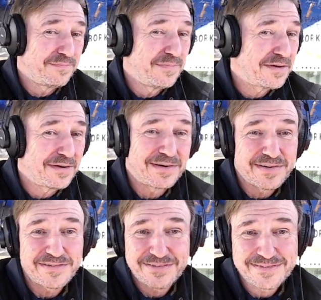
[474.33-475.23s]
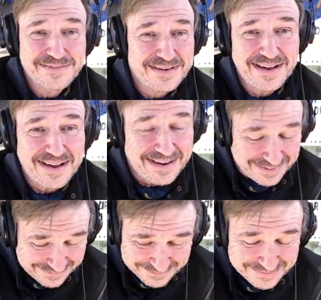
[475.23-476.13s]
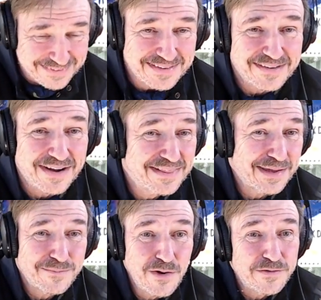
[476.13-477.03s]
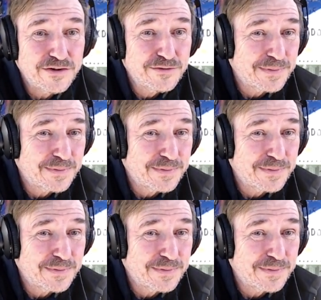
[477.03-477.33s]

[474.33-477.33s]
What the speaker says: because I like movies.